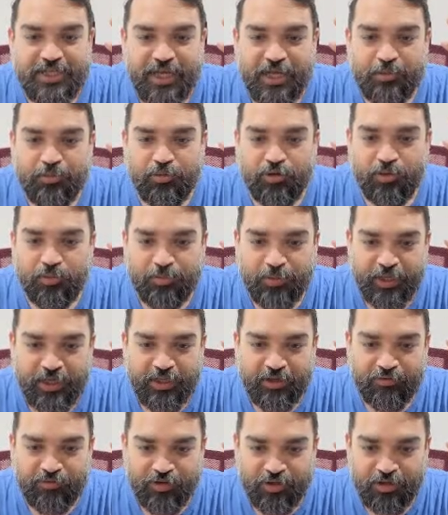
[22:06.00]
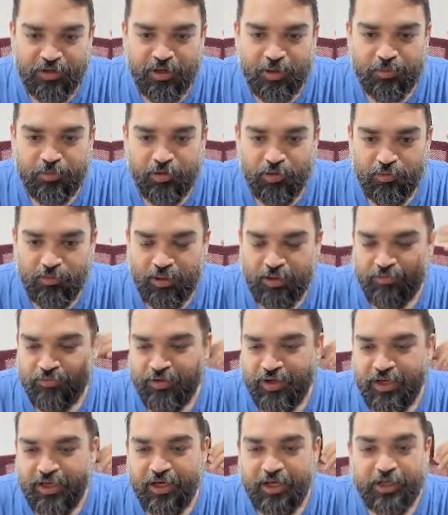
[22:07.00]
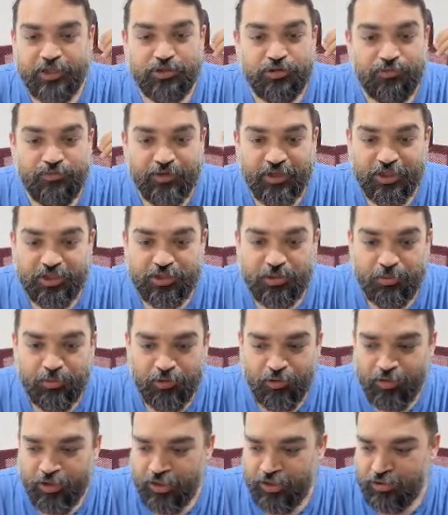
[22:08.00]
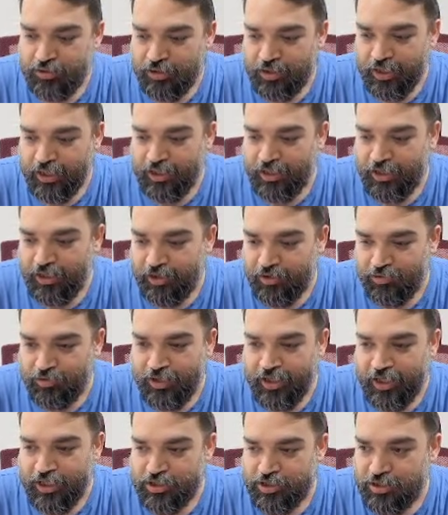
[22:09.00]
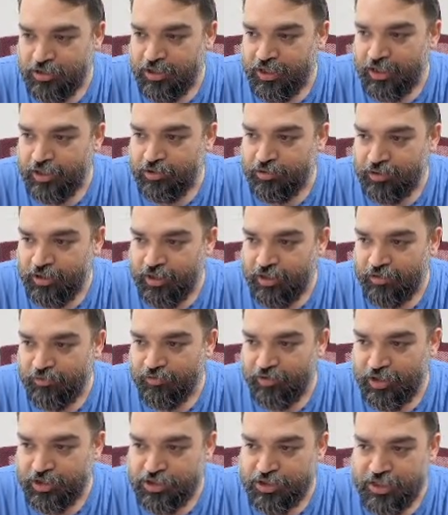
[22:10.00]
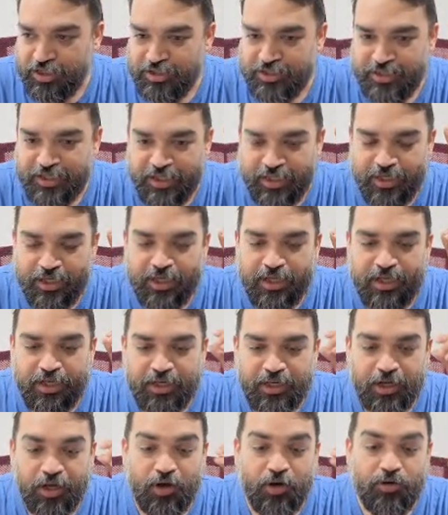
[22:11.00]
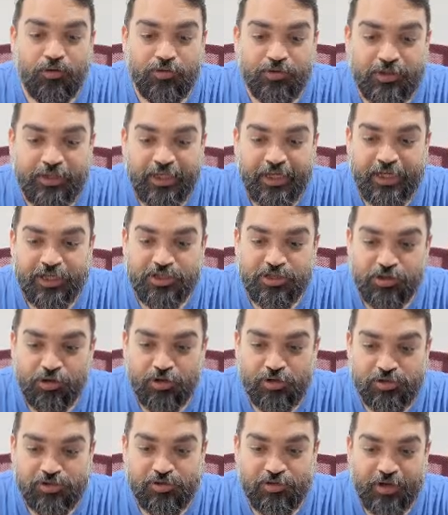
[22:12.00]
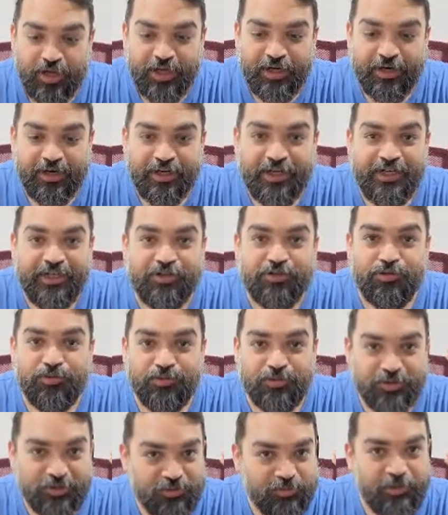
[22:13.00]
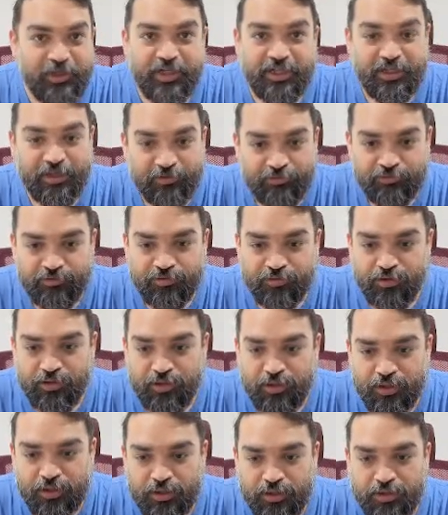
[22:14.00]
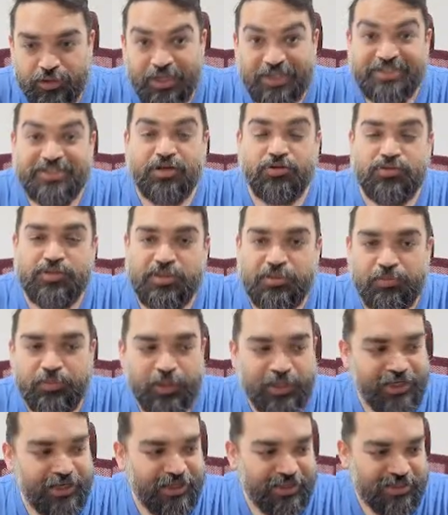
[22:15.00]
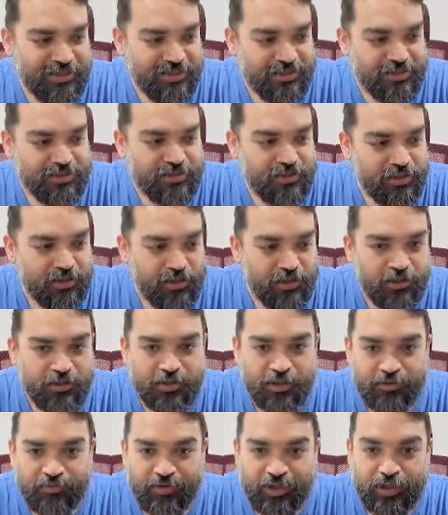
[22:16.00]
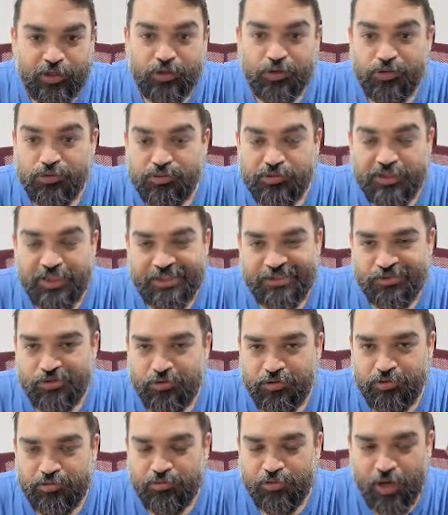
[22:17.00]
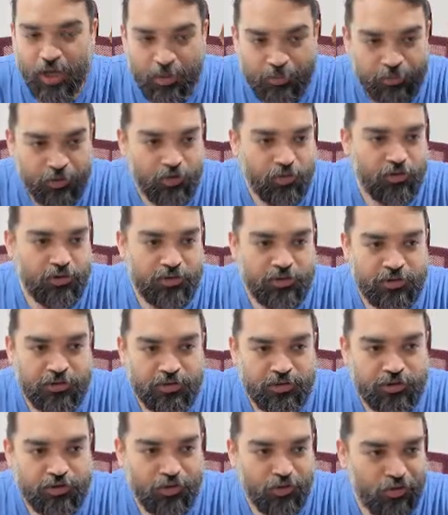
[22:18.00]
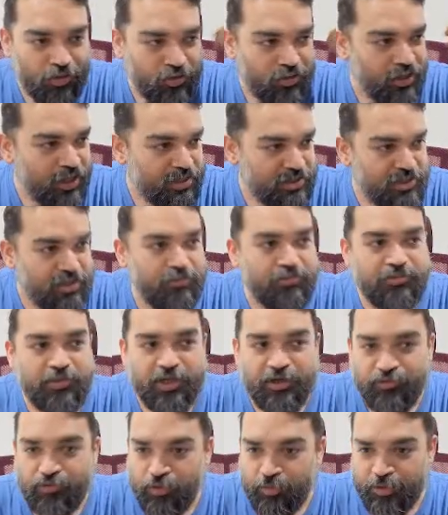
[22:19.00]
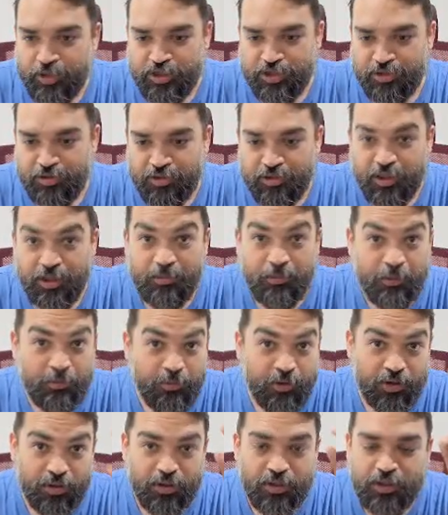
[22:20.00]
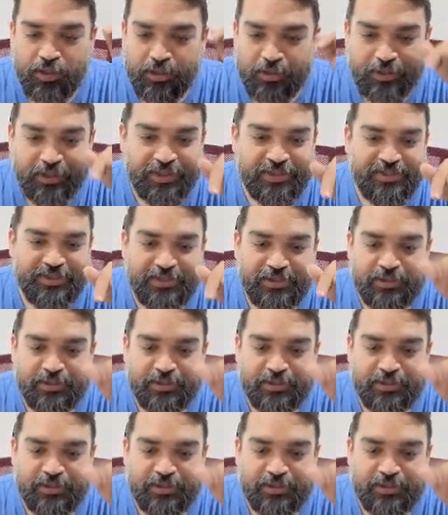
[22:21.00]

put a PDF here, upload one file, it should finish uploading directly to the agent, and you can refresh and see now the agent also can read through this PDF. That's how simple it is when you use XO to upload your own custom information. Remember, this